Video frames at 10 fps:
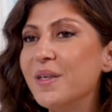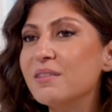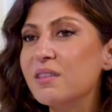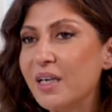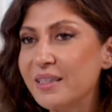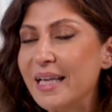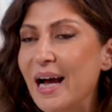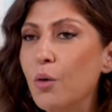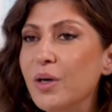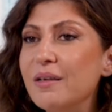it right
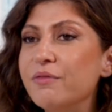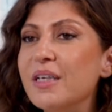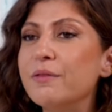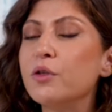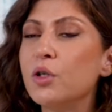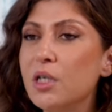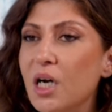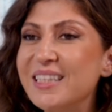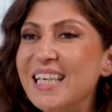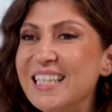now, even if you're
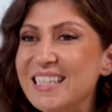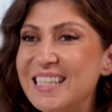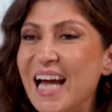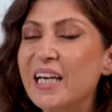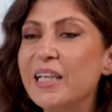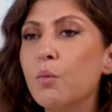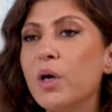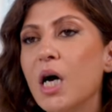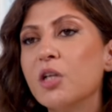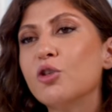not exactly
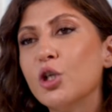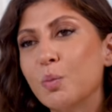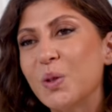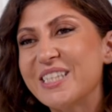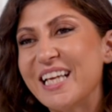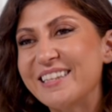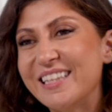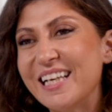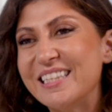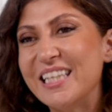100%
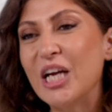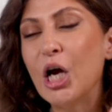ready